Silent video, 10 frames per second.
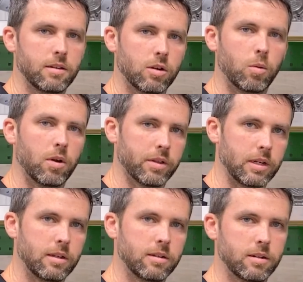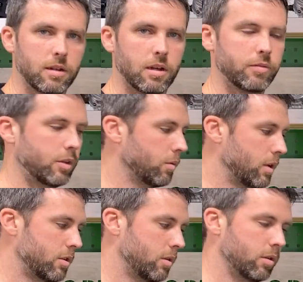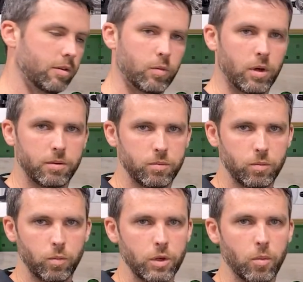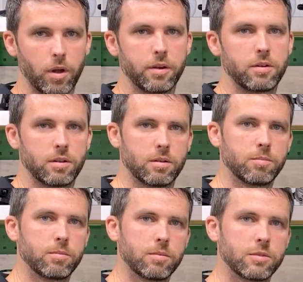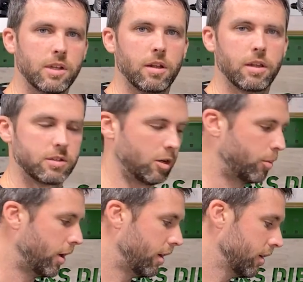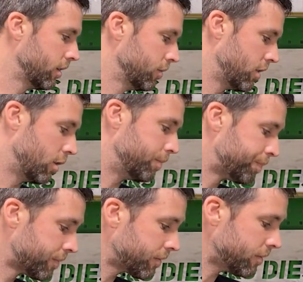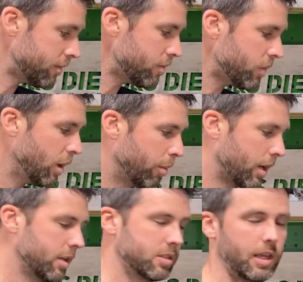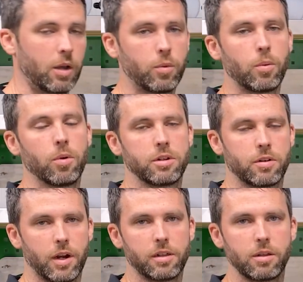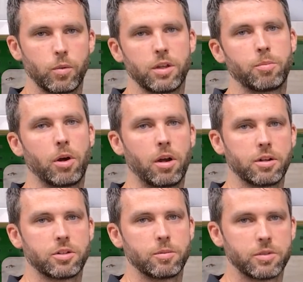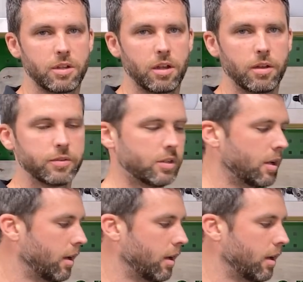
the quality of the original or of what we want to sell as our product. So because of that, we work directly with Bosch themselves